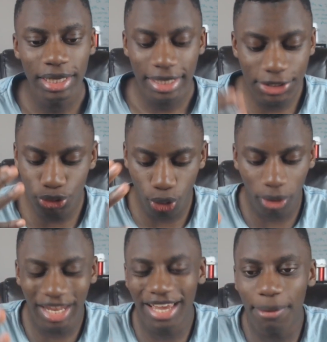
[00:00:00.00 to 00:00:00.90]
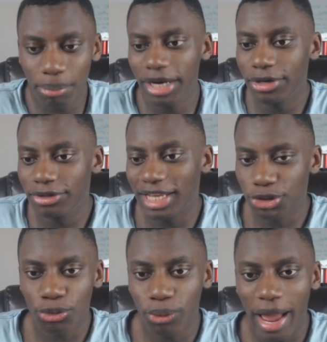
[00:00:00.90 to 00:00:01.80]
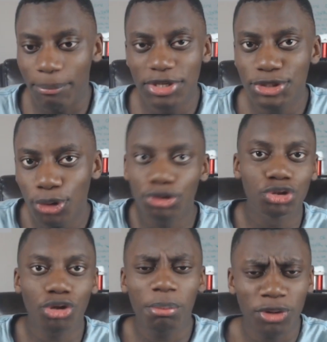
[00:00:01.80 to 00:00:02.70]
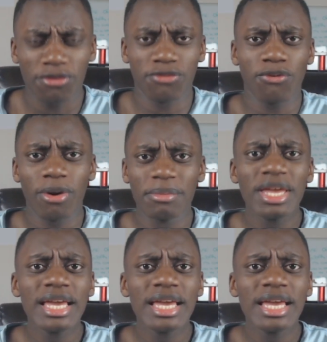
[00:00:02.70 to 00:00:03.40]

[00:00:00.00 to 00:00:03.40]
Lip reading: He's not like a player that's crap. He's not dropped off form.